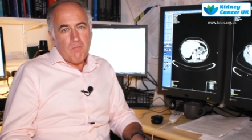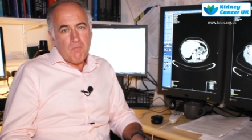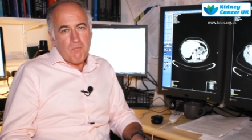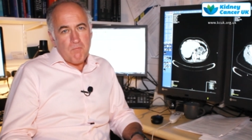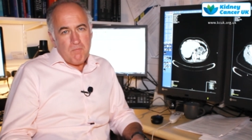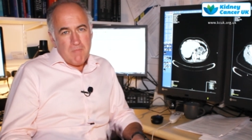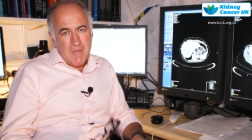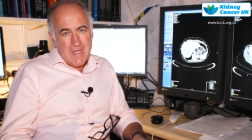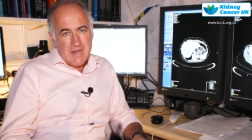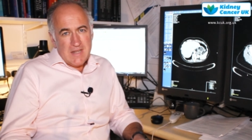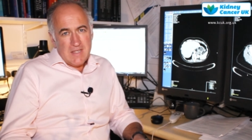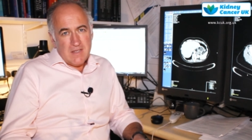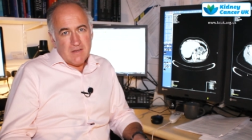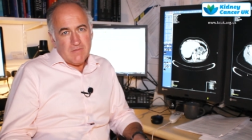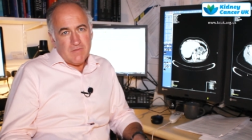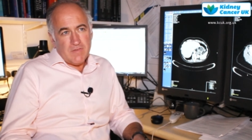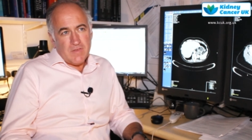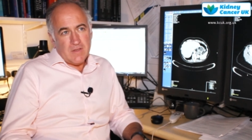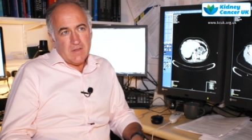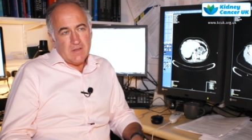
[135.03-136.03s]
Many
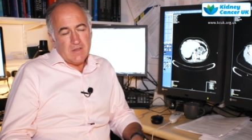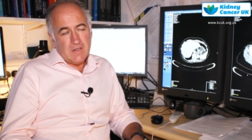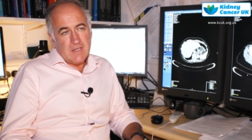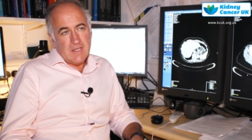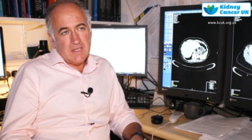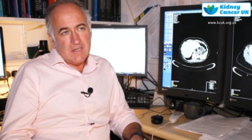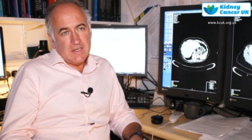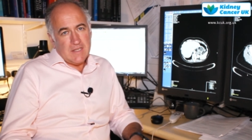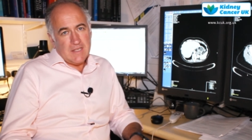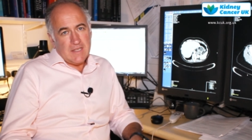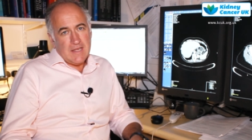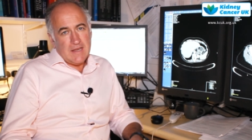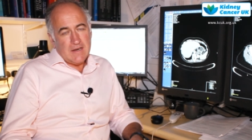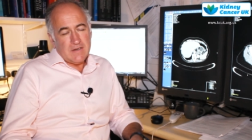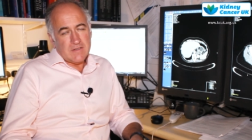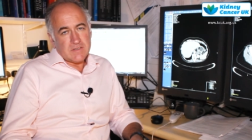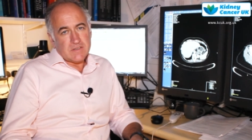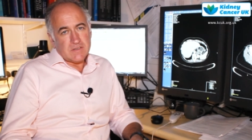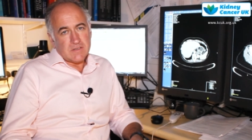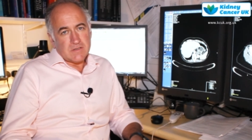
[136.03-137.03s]
of the kidney
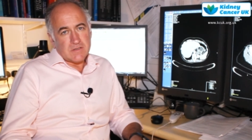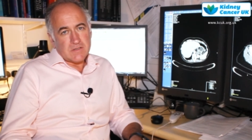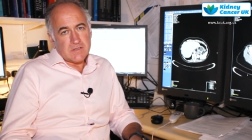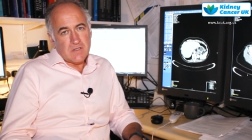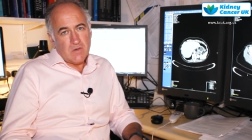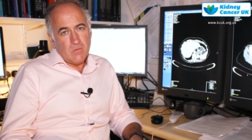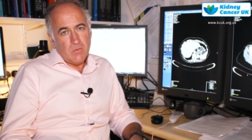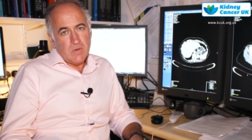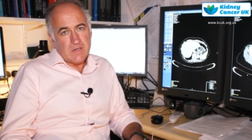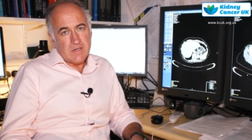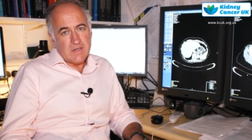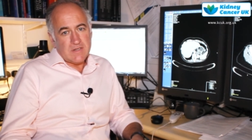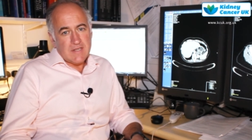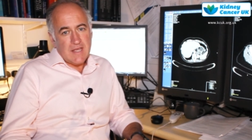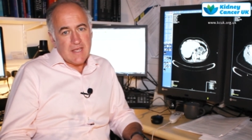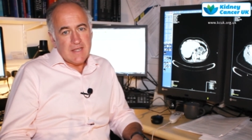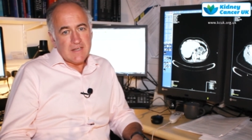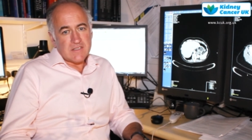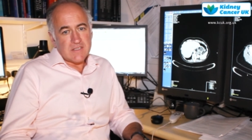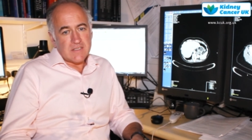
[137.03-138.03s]
cancers that we're
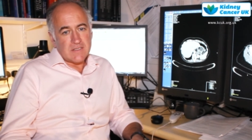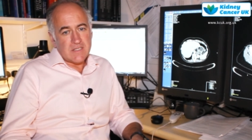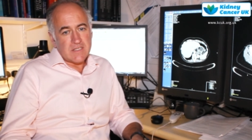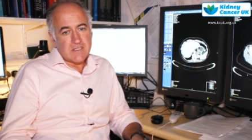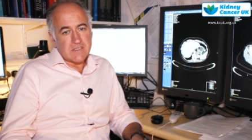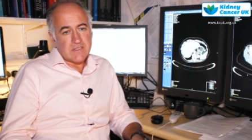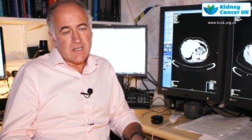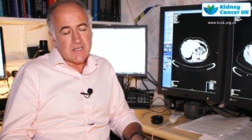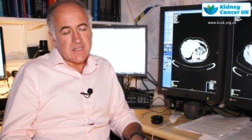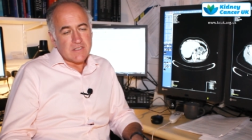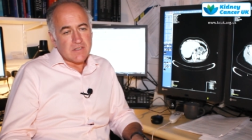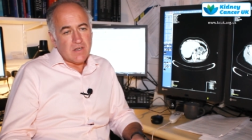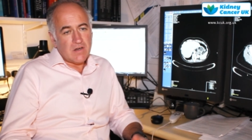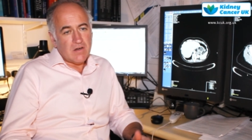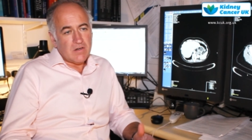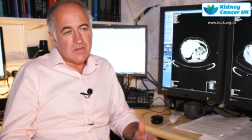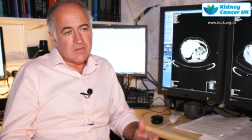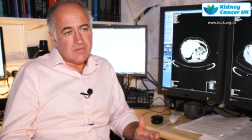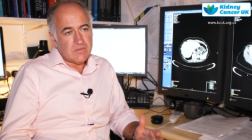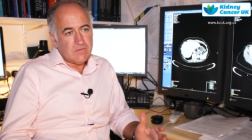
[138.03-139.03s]
detecting these days
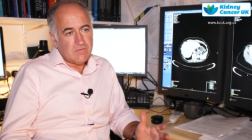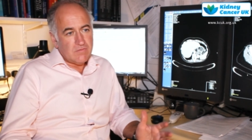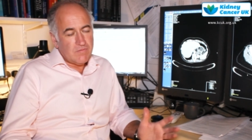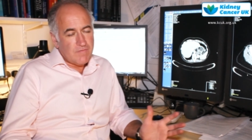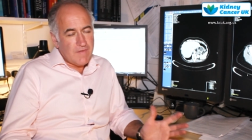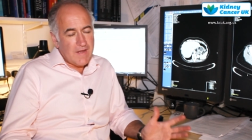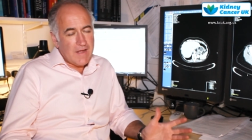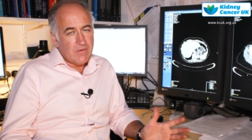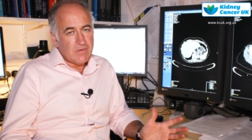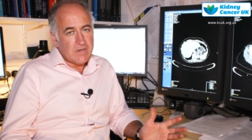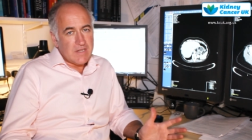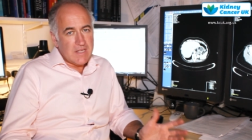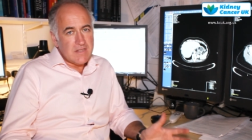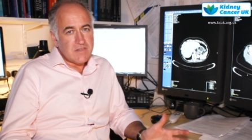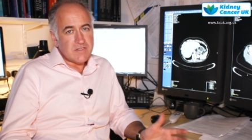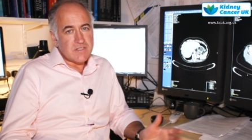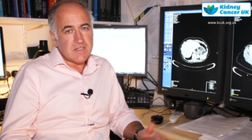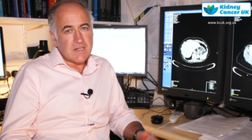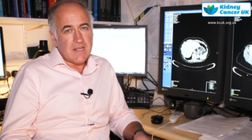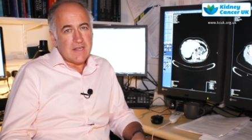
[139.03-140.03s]
are found
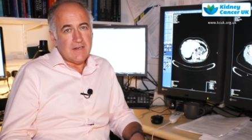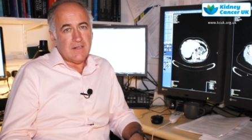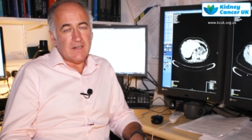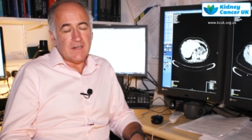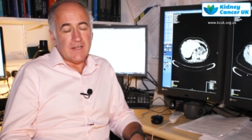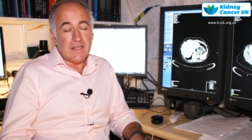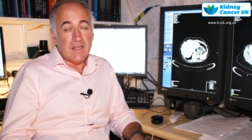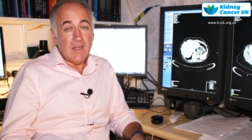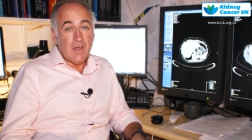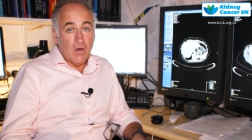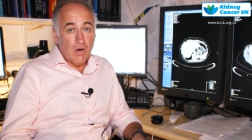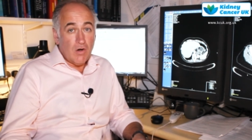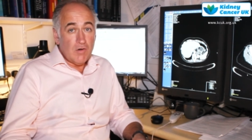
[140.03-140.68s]
incidentally,